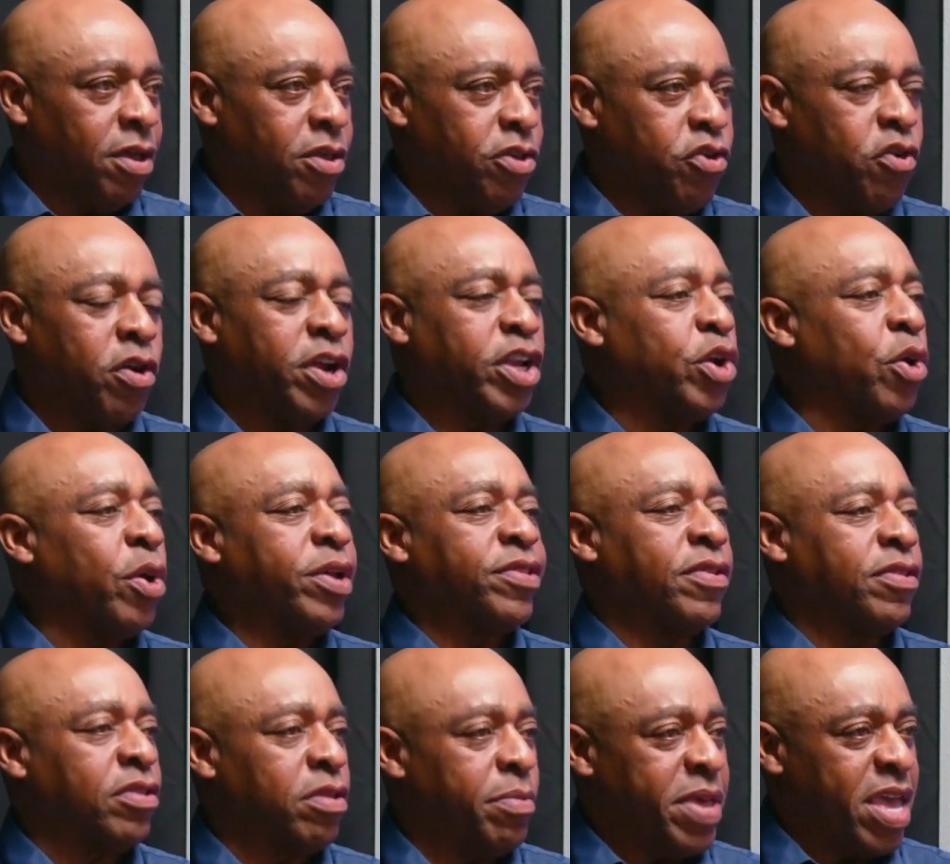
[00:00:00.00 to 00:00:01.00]
You're
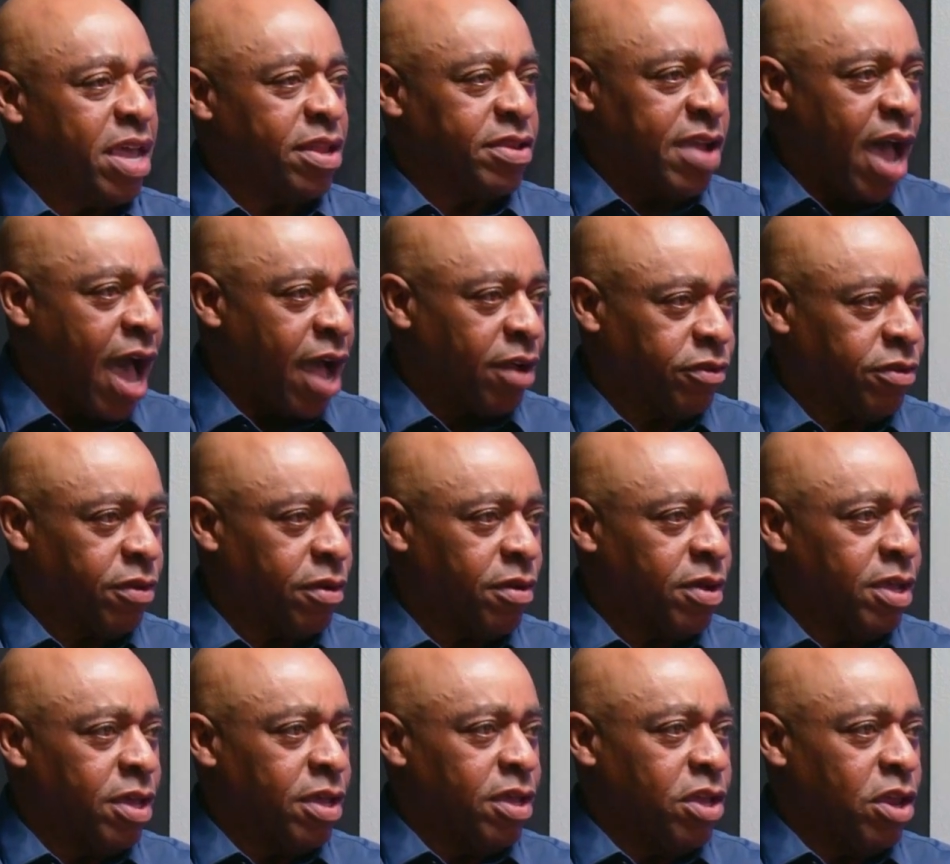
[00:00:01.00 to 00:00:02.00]
anointed to be a doctor.
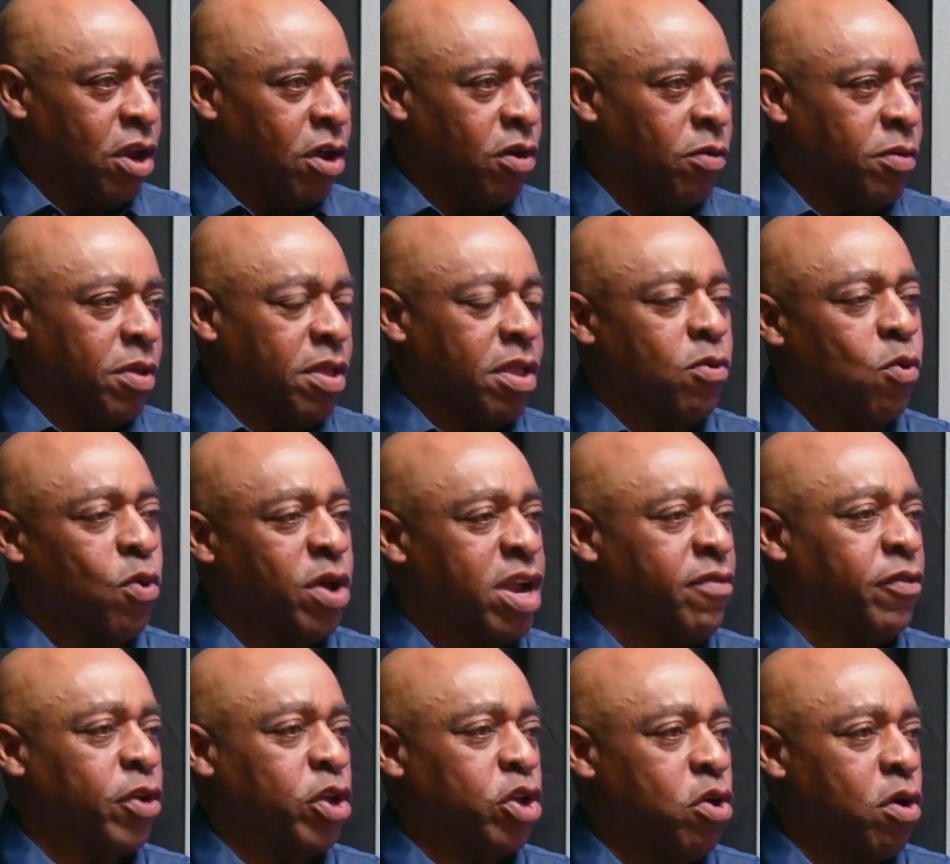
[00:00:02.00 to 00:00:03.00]
You yes. know,
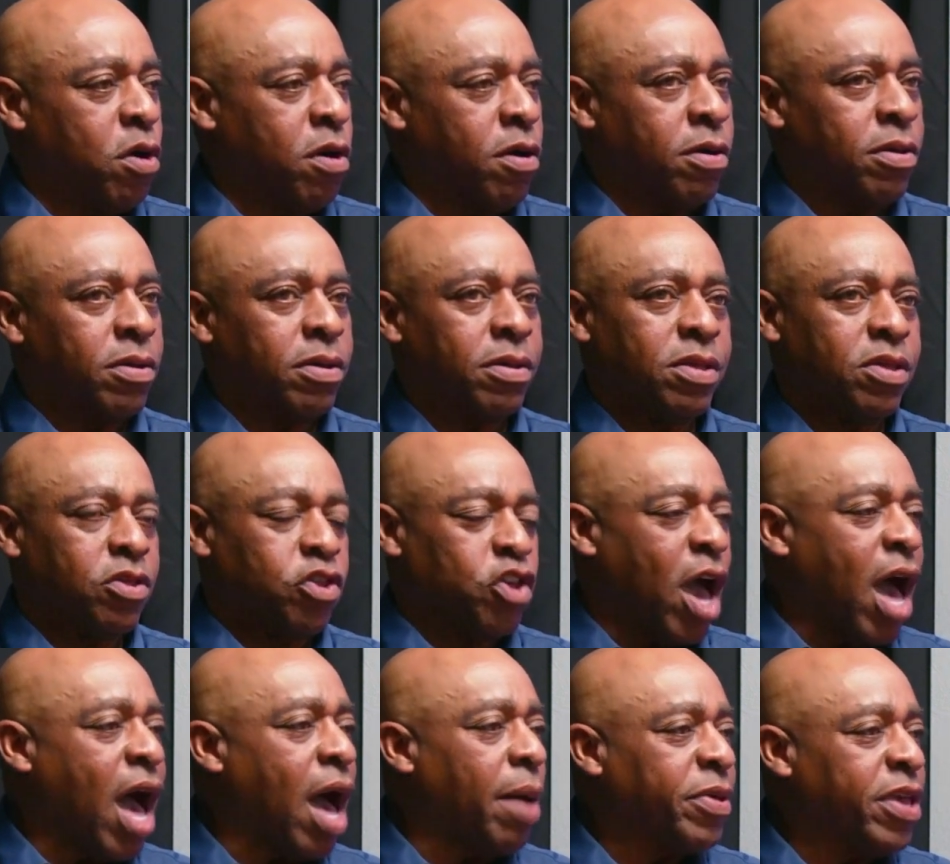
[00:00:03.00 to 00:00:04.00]
whatever your
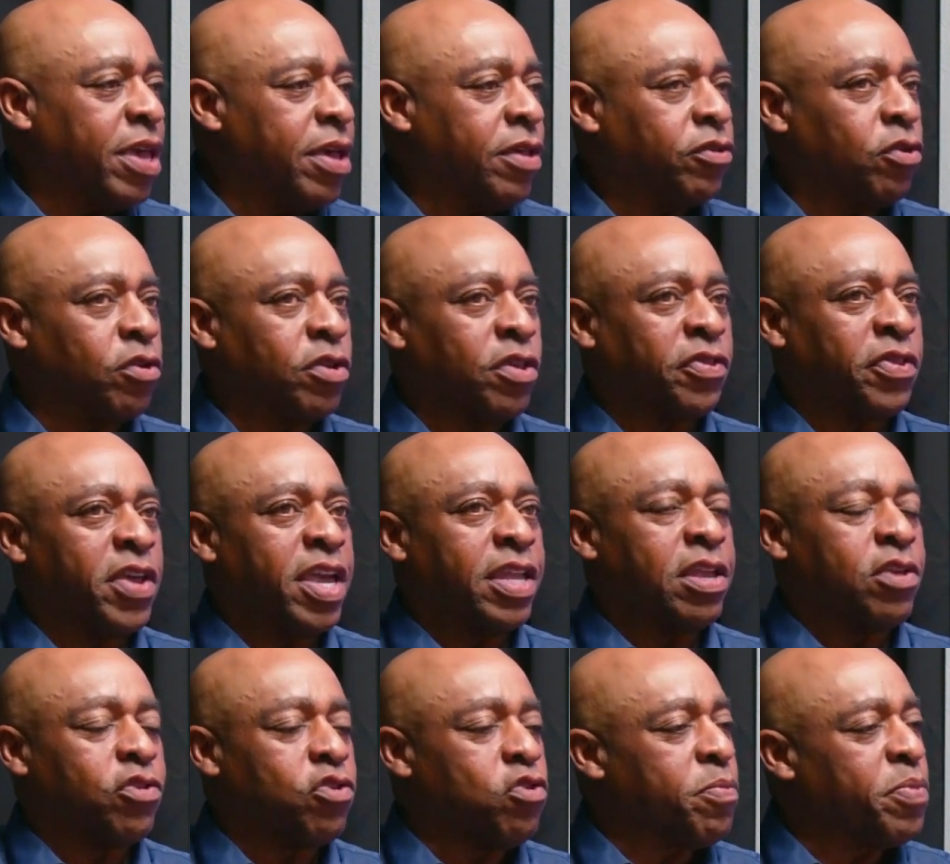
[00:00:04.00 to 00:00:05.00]
job is or the thing
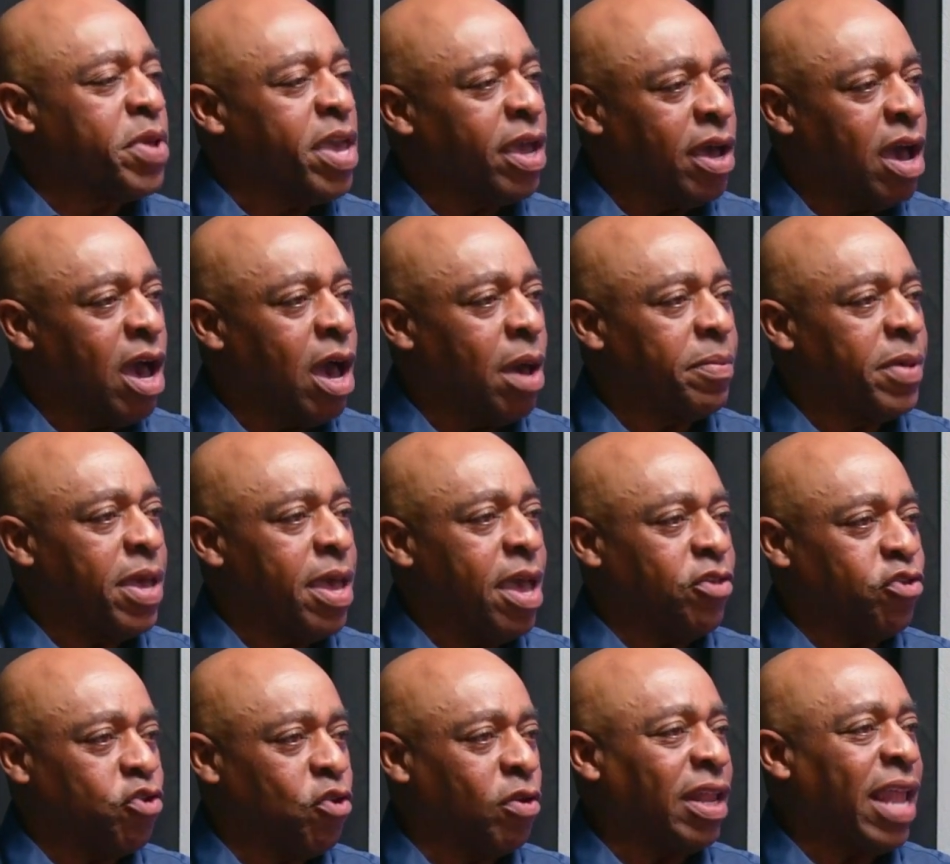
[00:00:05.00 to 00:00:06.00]
that you pick up
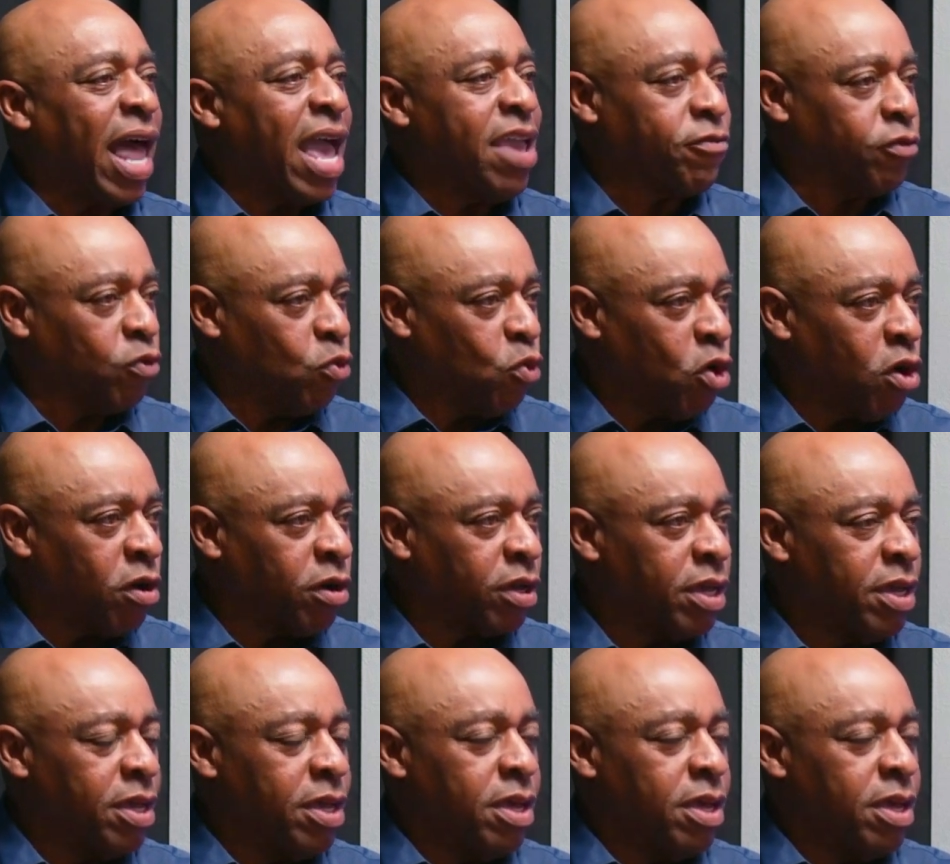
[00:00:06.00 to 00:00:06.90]
as your life's work,